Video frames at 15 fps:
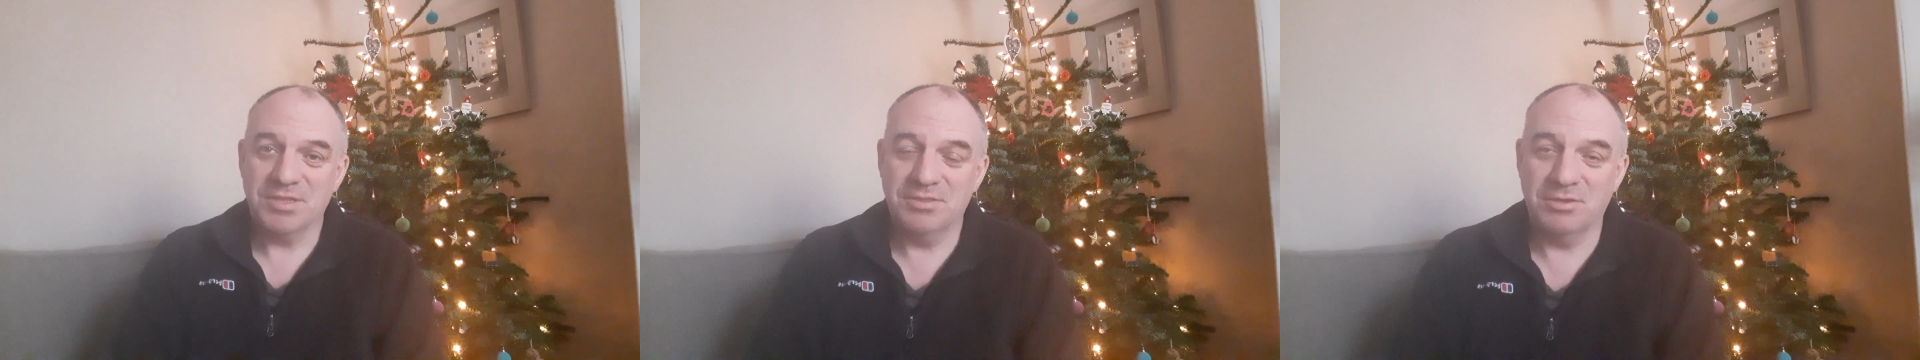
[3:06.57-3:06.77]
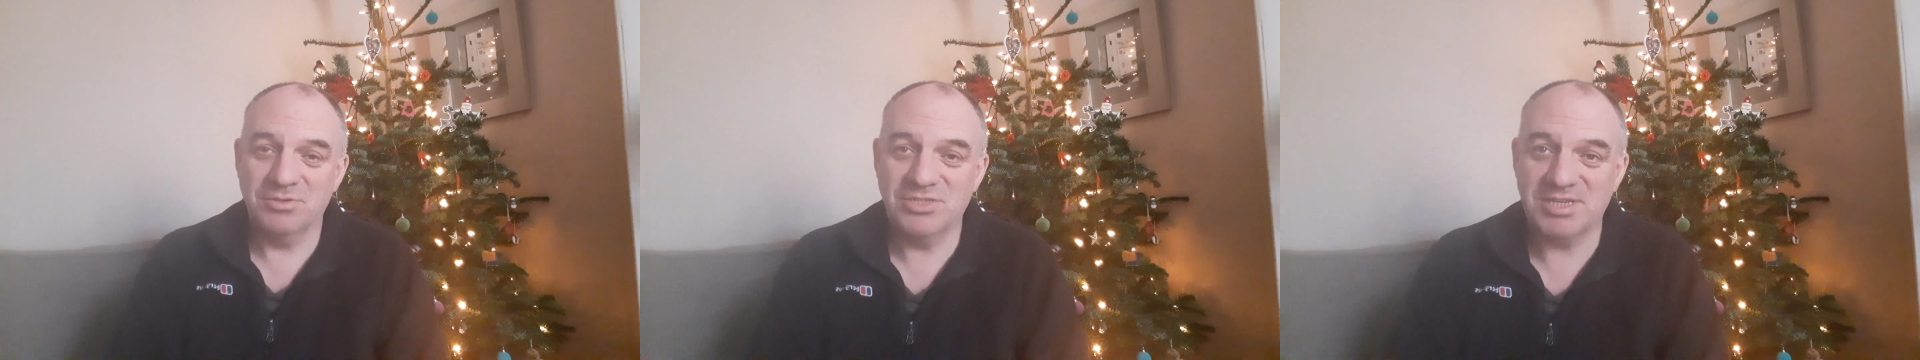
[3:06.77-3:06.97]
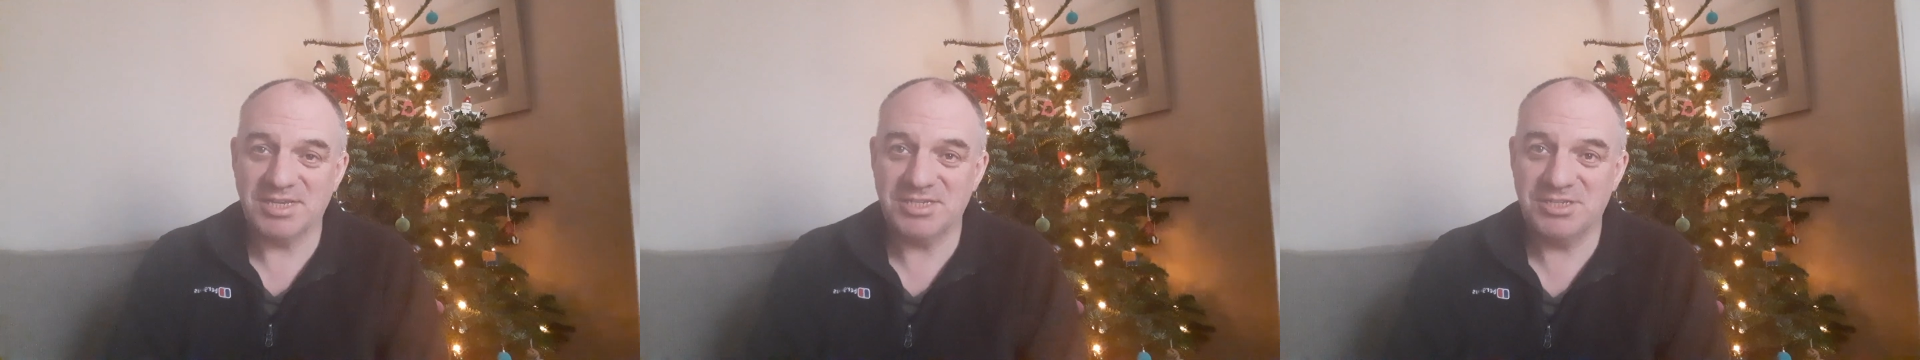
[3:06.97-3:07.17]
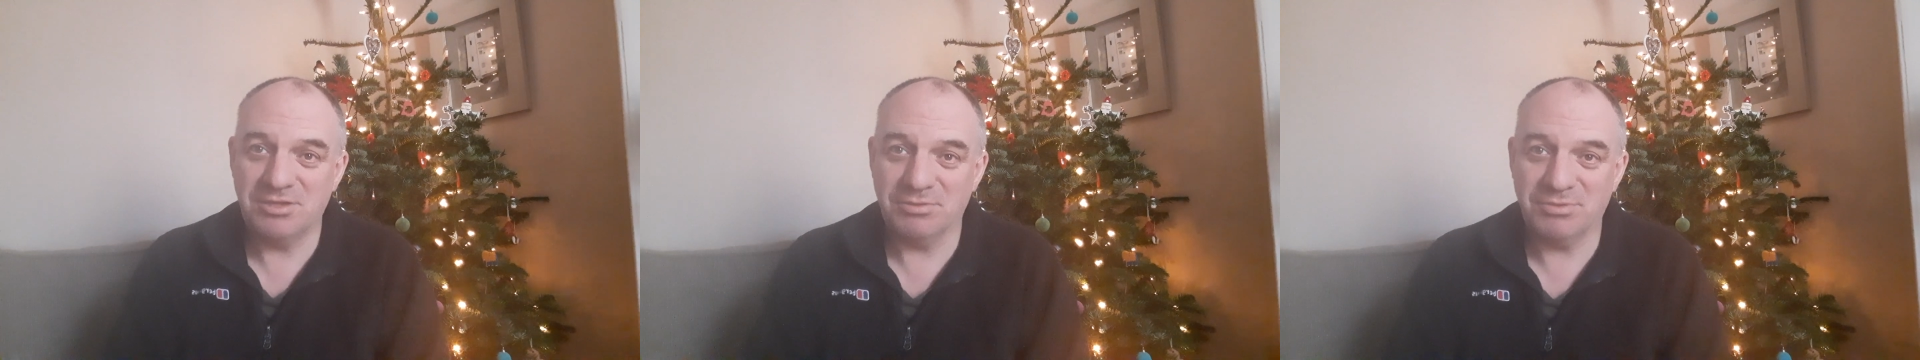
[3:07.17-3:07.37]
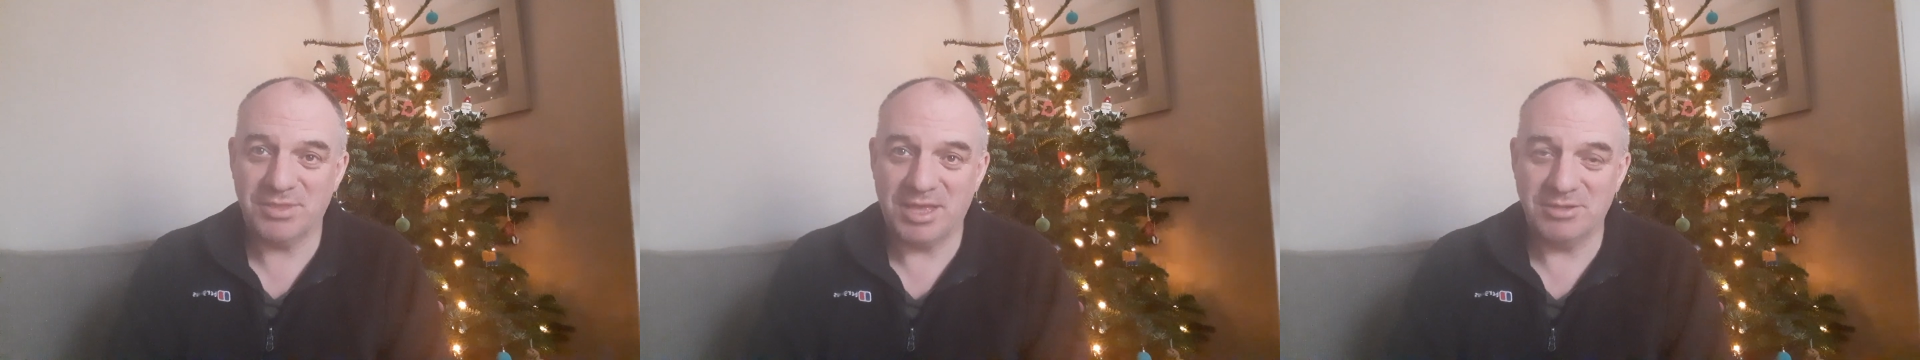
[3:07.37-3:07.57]
those
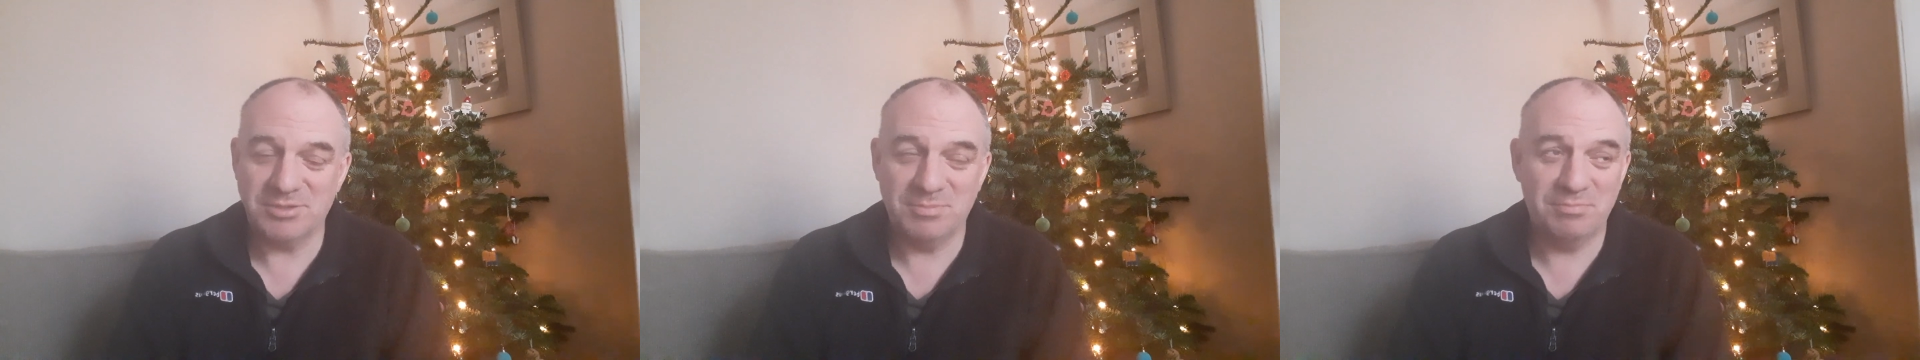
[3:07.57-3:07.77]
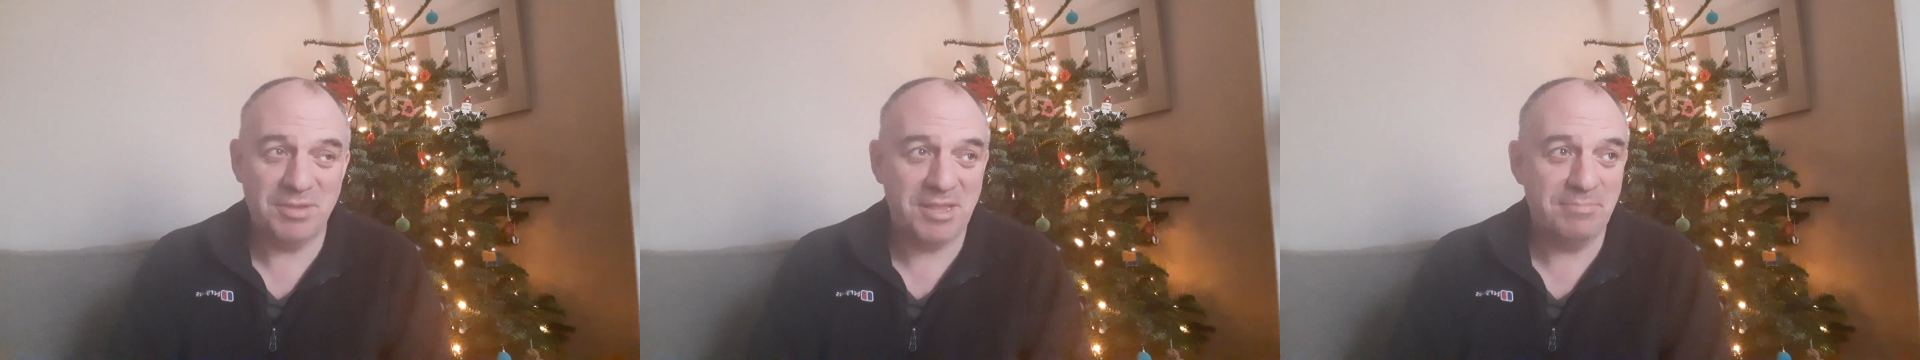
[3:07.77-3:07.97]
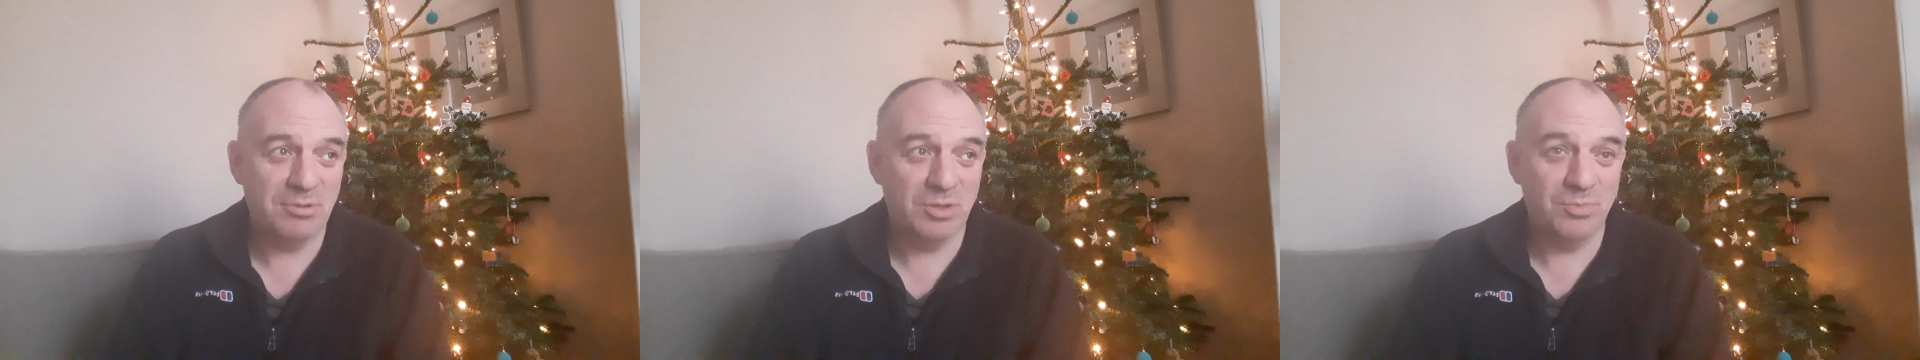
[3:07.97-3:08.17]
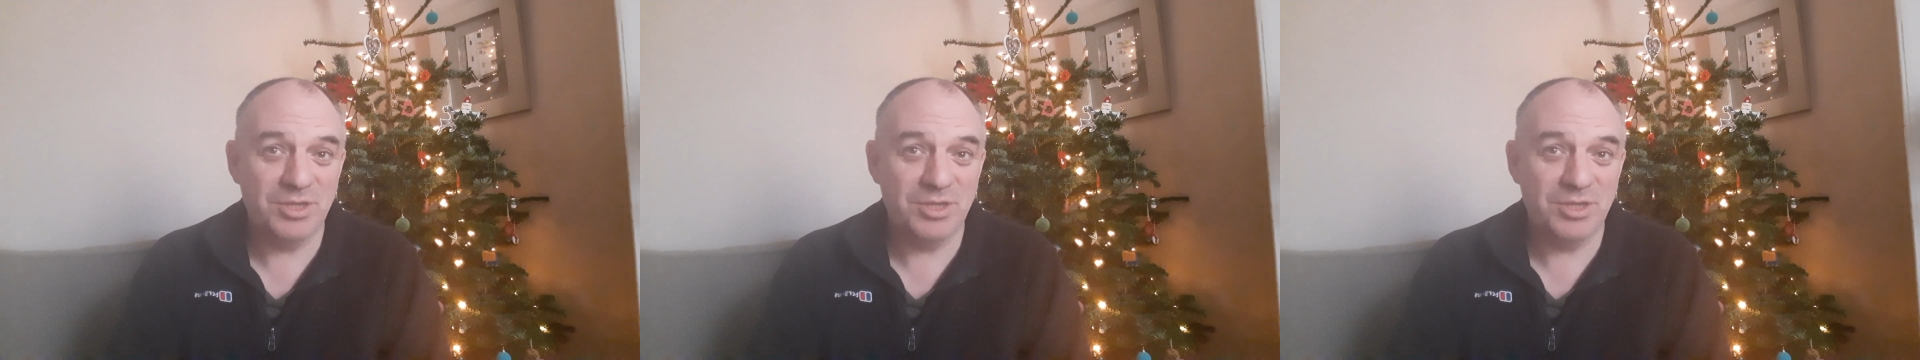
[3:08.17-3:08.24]
60-odd thousand people,